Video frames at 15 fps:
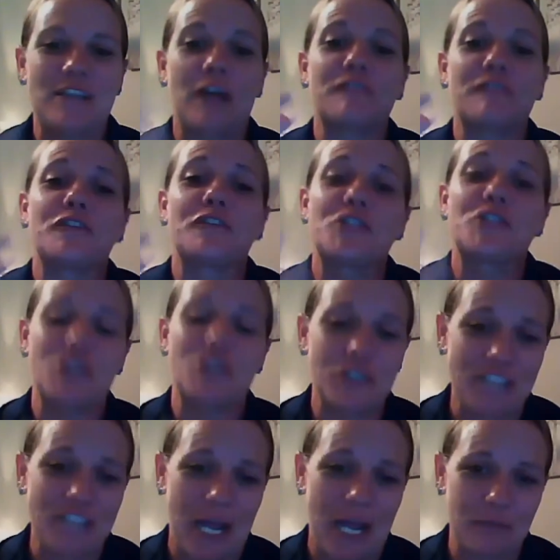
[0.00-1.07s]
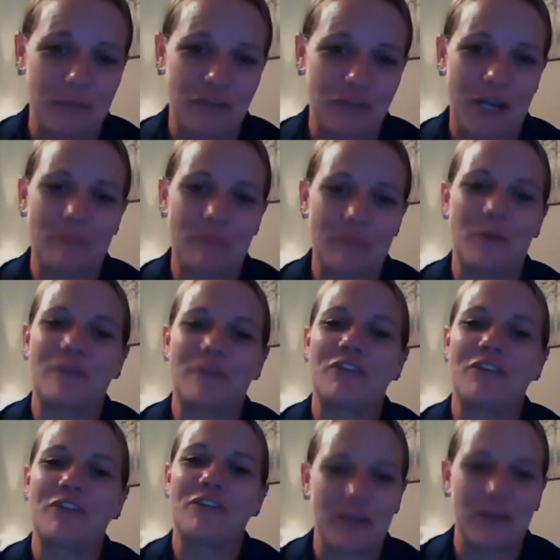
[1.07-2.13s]
a for sure time frame, but we've
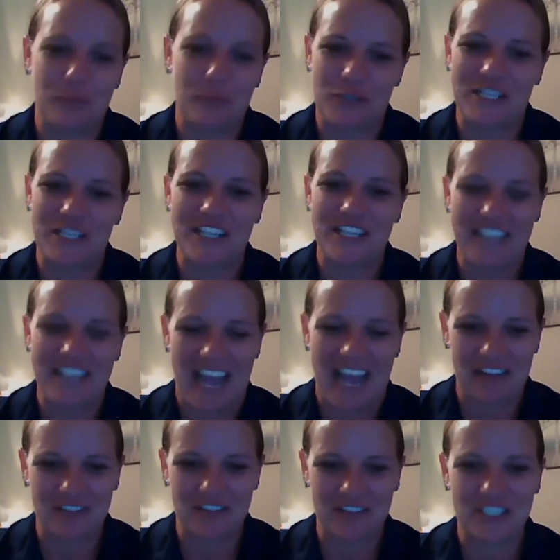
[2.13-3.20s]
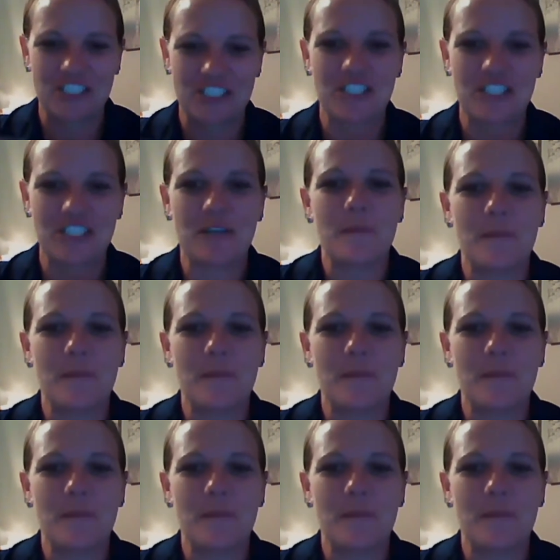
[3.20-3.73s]
got a pretty good average.